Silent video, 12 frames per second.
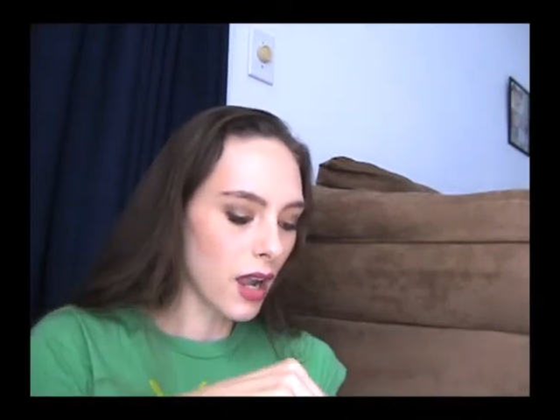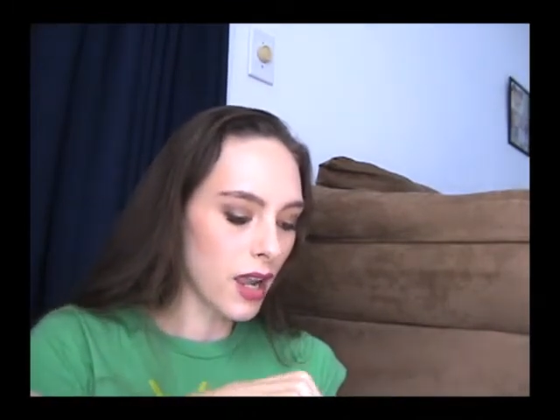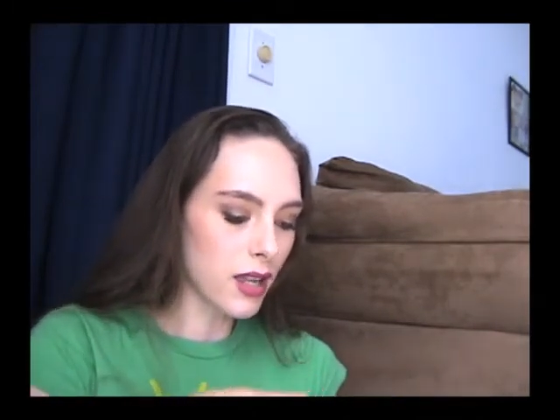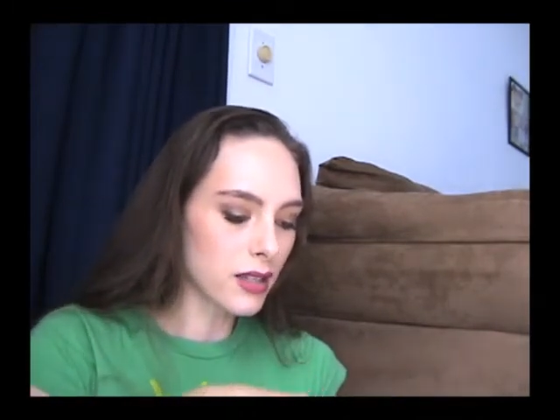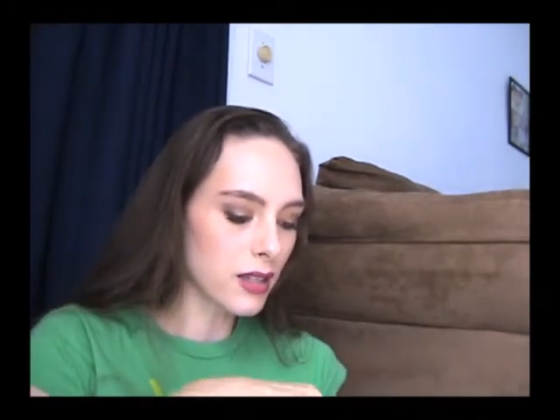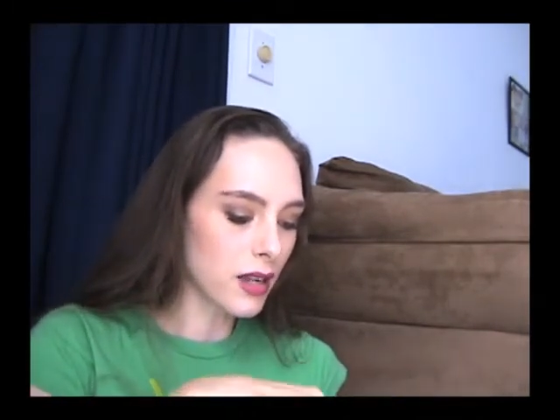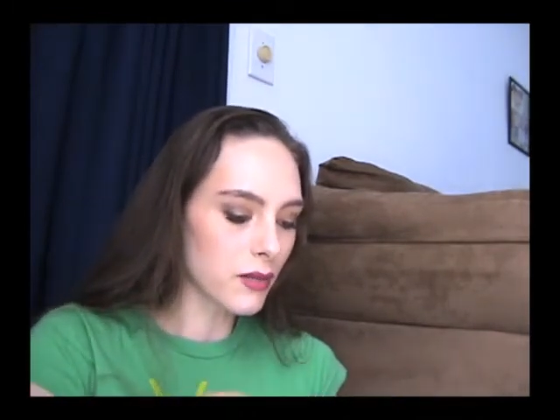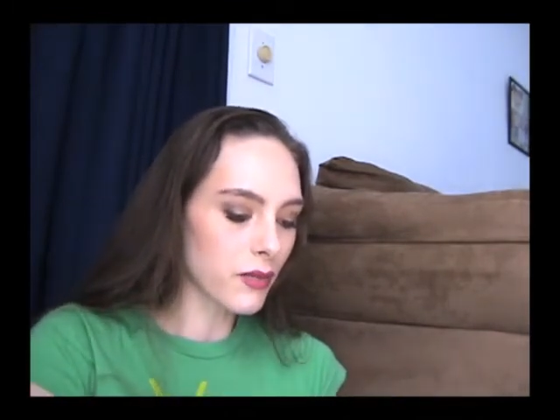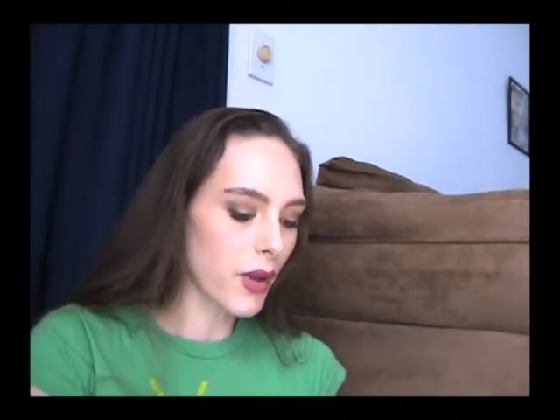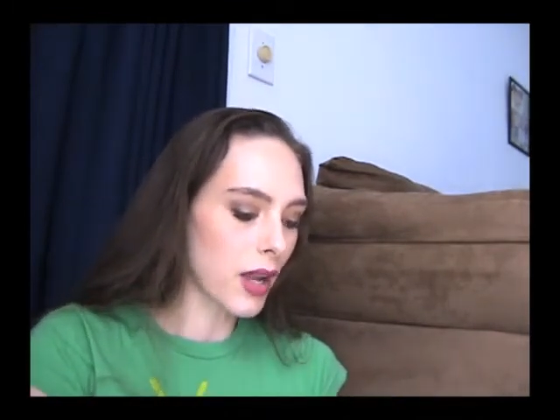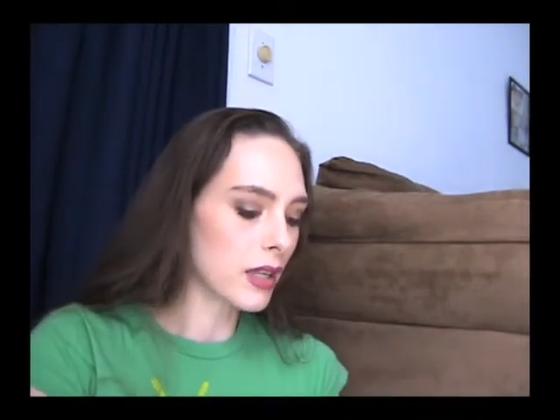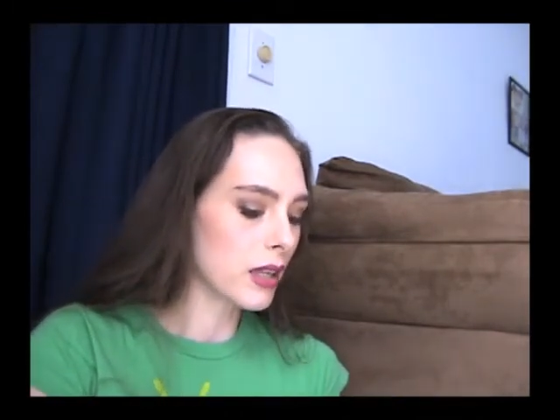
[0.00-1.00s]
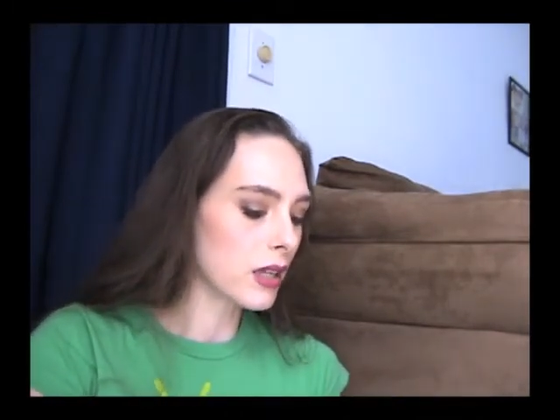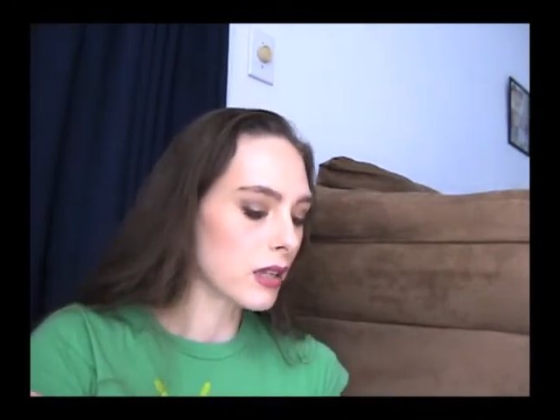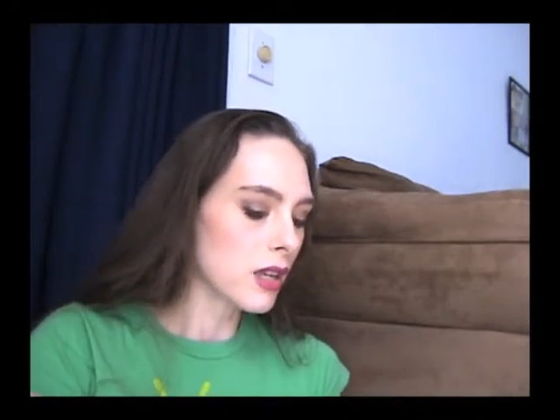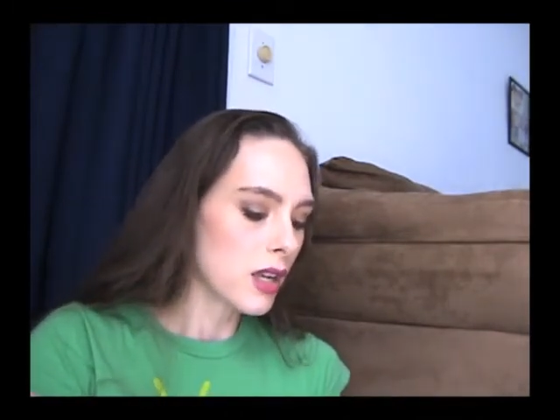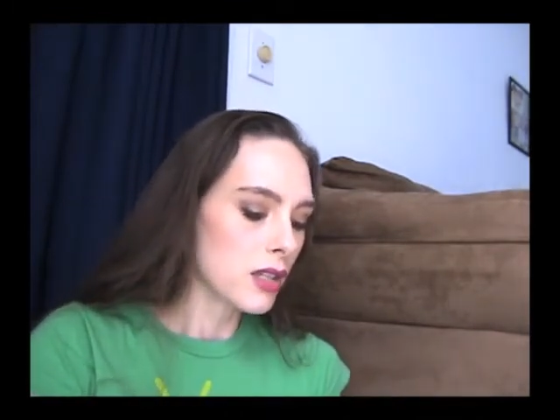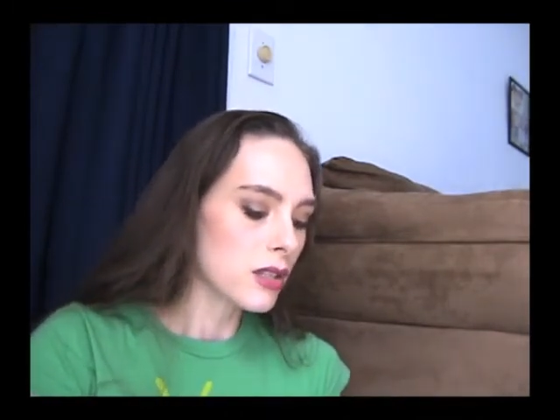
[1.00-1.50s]
I ended up finding
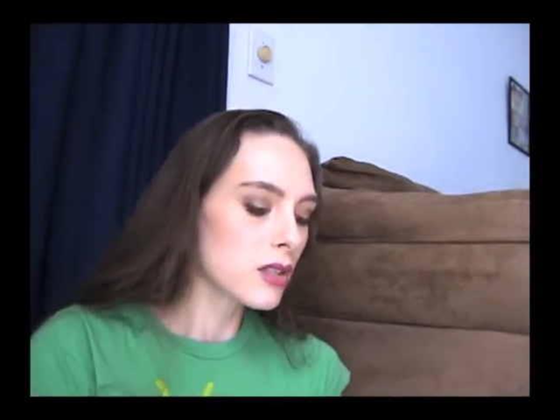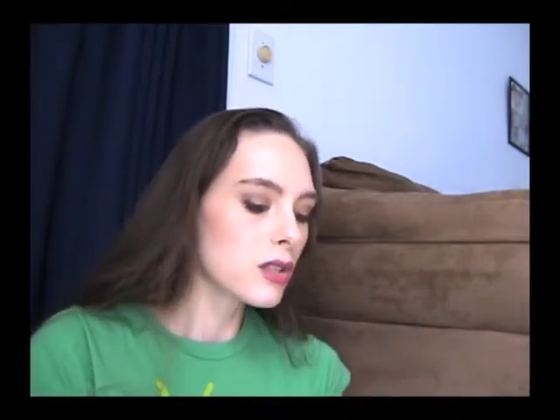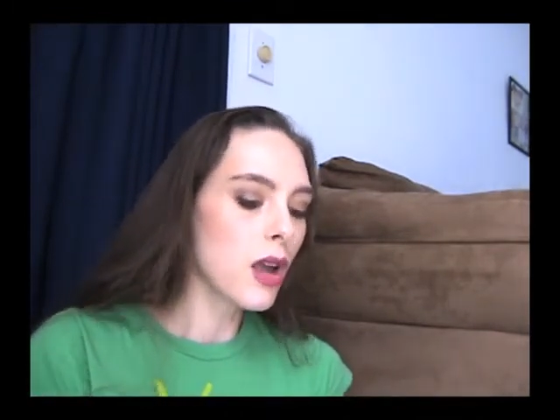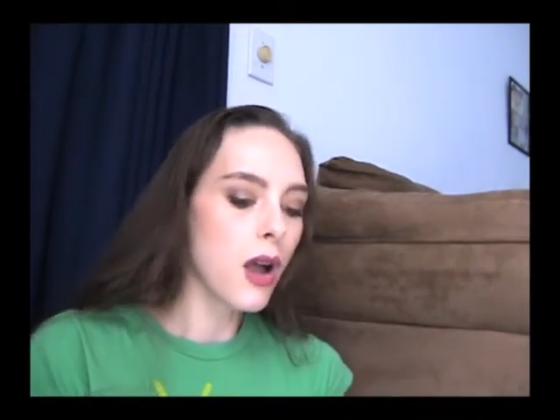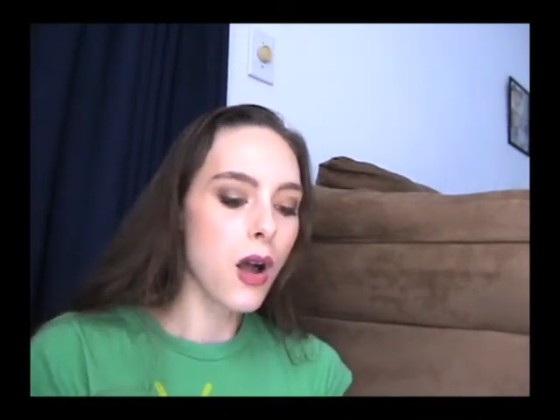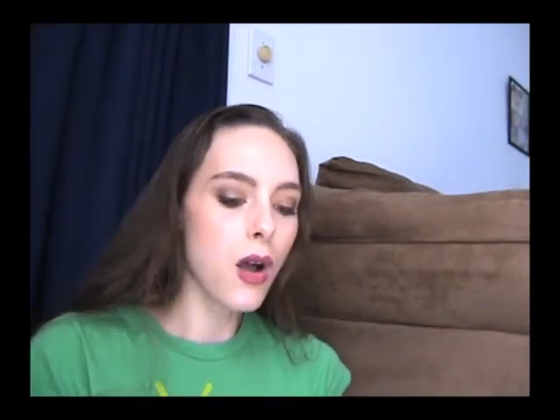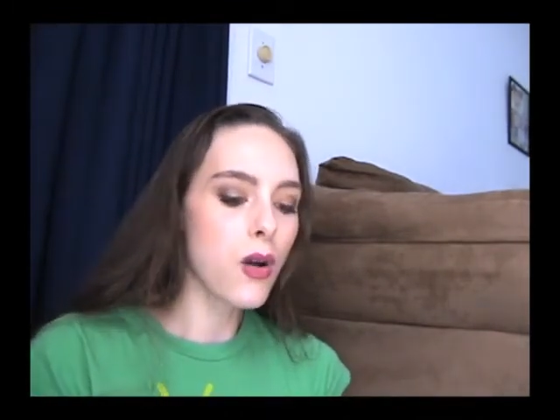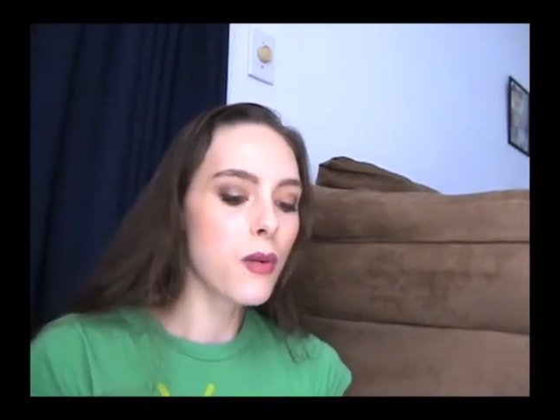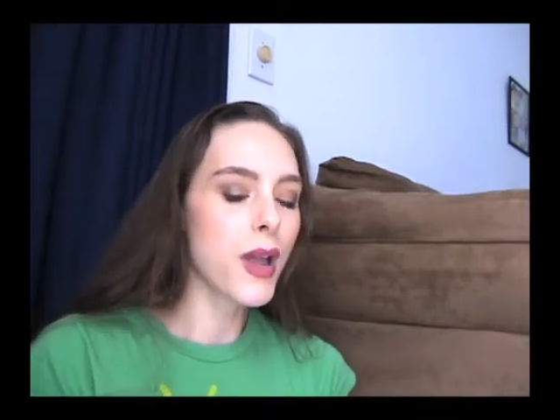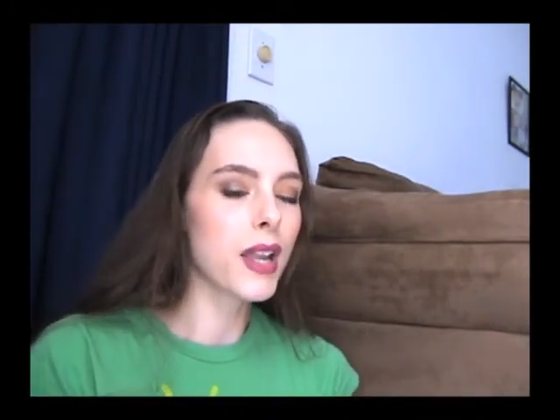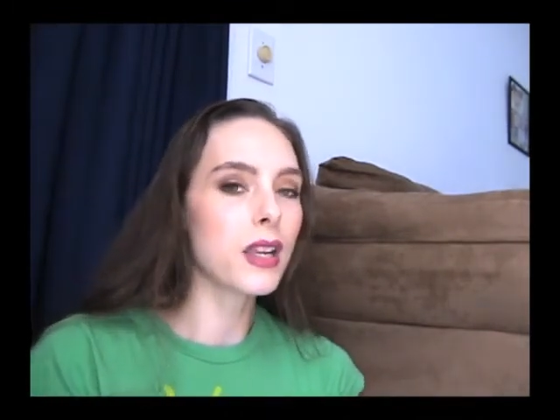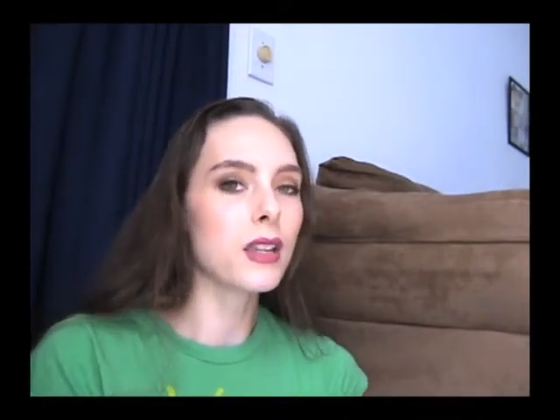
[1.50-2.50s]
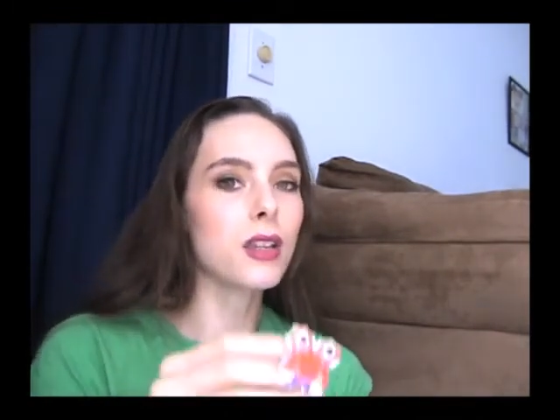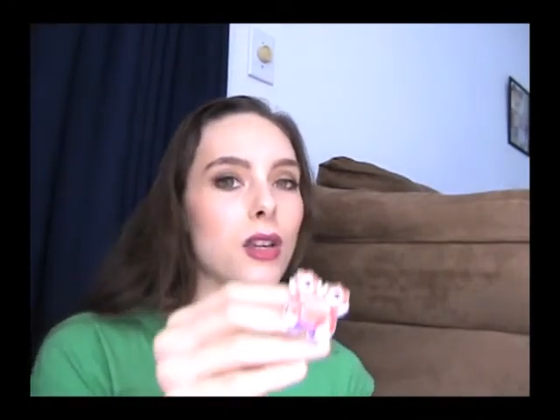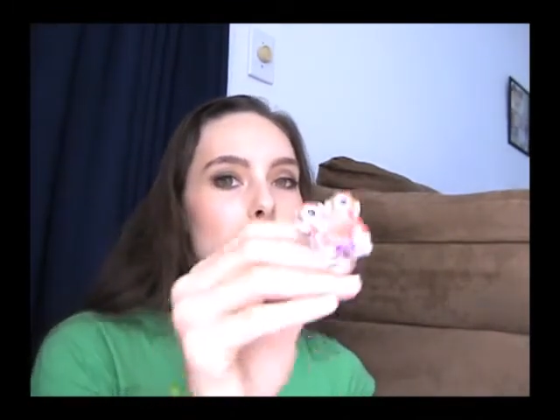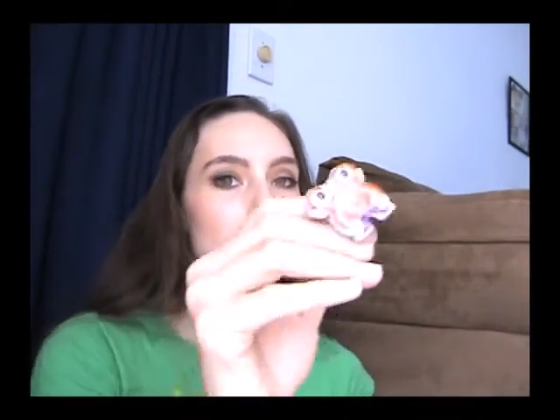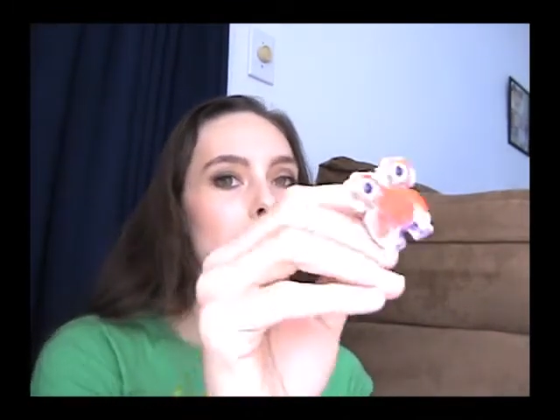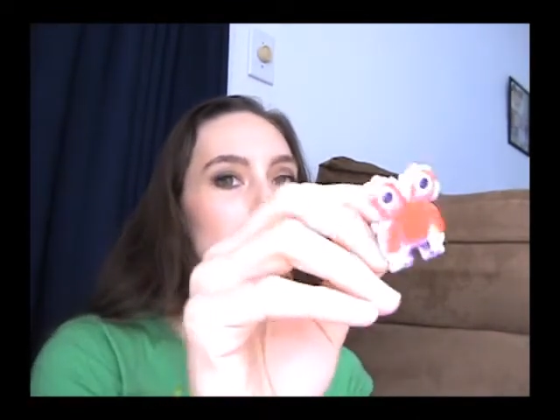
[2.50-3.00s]
so many
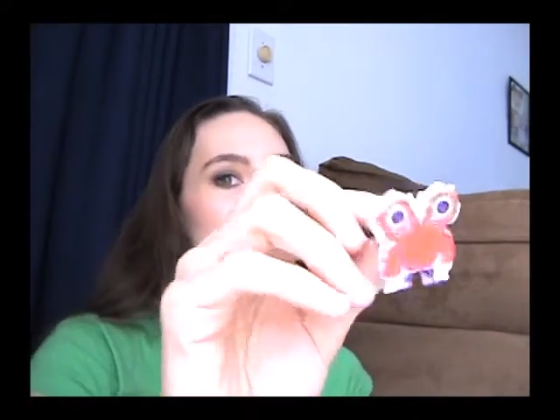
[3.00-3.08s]
cute